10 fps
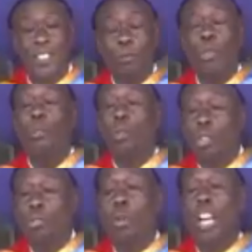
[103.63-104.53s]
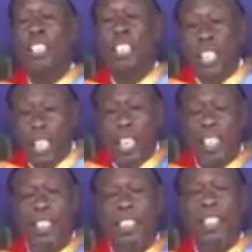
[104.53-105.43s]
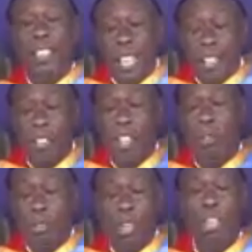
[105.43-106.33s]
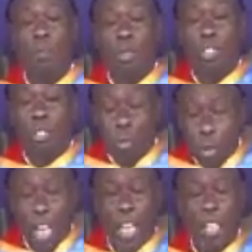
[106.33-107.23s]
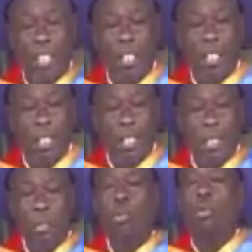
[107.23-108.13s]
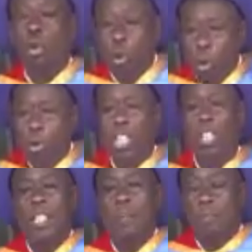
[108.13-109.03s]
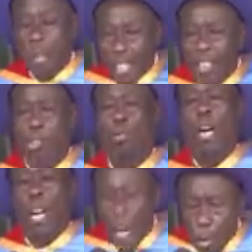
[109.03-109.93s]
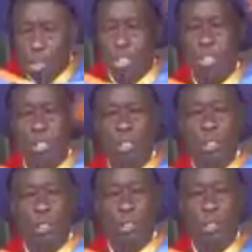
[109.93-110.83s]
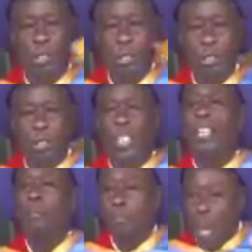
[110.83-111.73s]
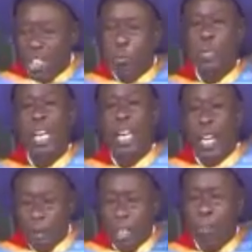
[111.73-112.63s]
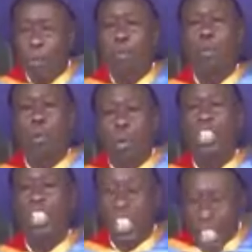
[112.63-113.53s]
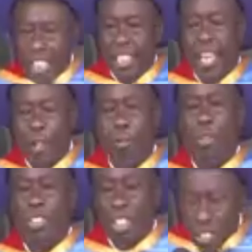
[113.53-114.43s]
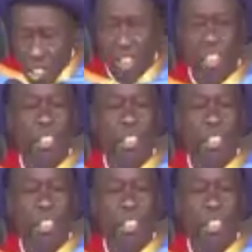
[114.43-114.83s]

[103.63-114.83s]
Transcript: We want to ask leaders in this country to join Moses Kuria to hold the press to account. They must be accountable for what they write and what they say.